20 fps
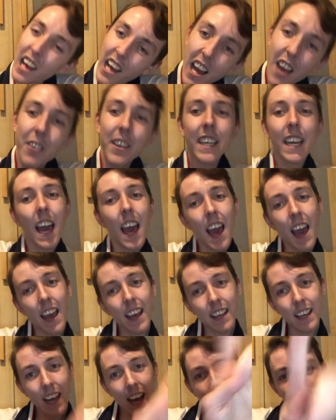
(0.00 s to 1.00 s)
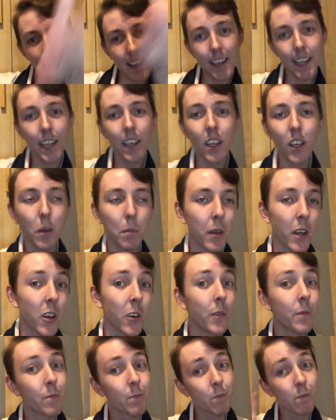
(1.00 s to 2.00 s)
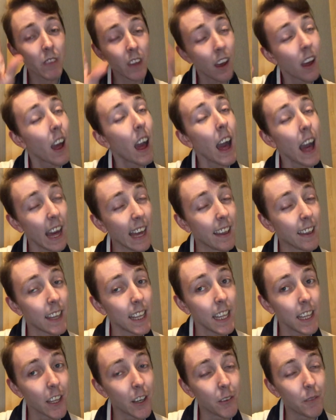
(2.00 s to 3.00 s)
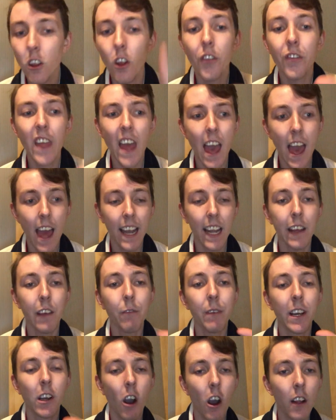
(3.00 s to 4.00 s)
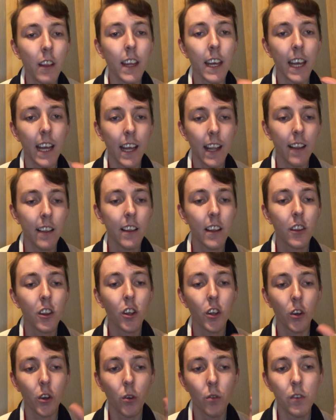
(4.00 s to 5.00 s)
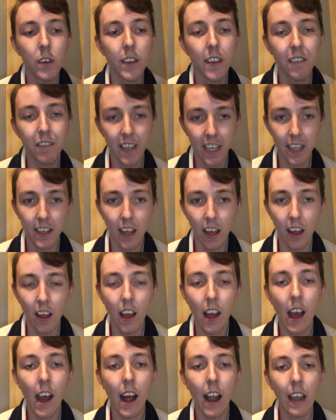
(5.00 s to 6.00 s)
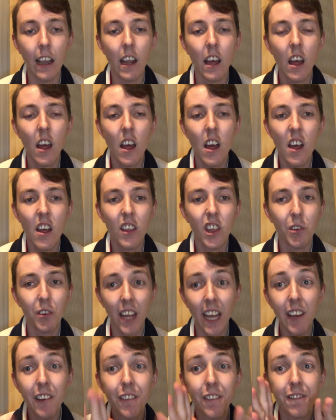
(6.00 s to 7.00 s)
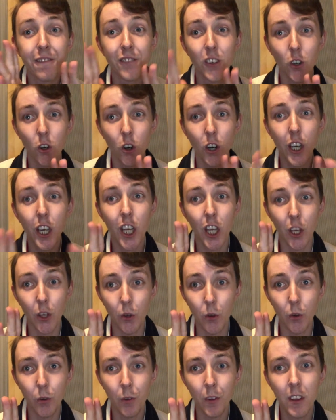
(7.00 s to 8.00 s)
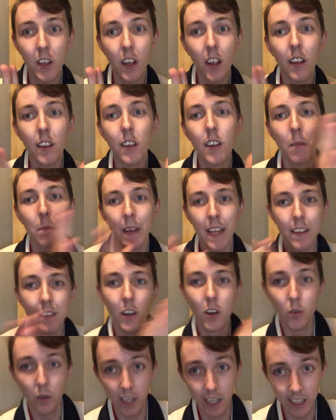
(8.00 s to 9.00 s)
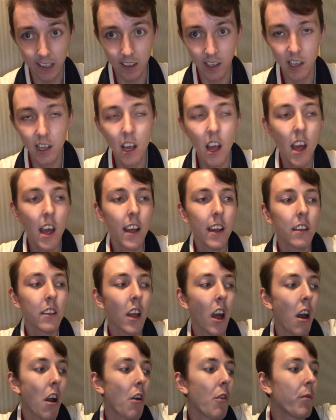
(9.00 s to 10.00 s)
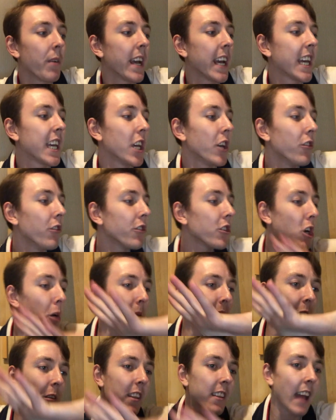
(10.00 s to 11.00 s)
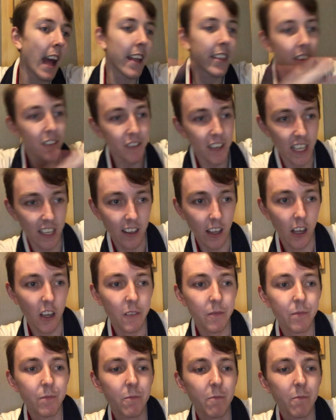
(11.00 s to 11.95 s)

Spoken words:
Okay, I see you, boo. I see you. So then we got into the theatre and there was like 4 queues to meet the queens. So we queued up outside the theatre.